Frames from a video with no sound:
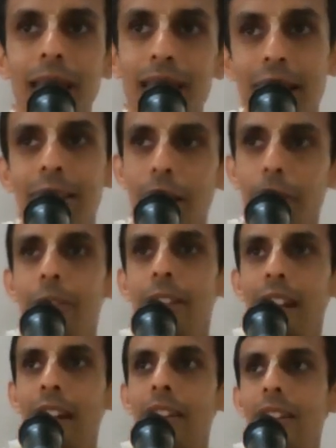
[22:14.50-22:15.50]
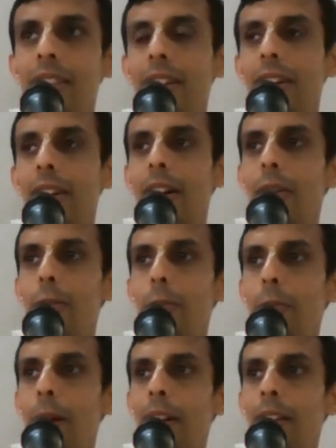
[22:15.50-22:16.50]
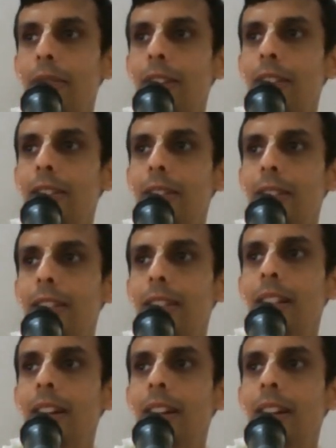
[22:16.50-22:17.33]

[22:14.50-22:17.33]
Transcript: There itself we can understand how Pandavas